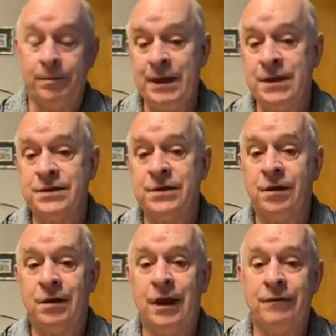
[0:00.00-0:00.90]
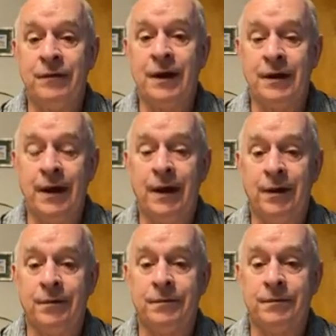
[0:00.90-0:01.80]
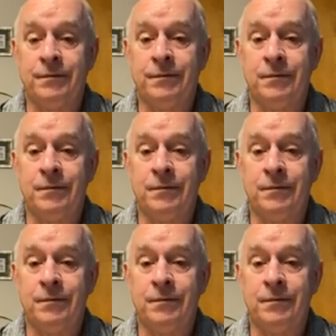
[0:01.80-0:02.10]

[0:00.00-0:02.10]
or peace in your life right now,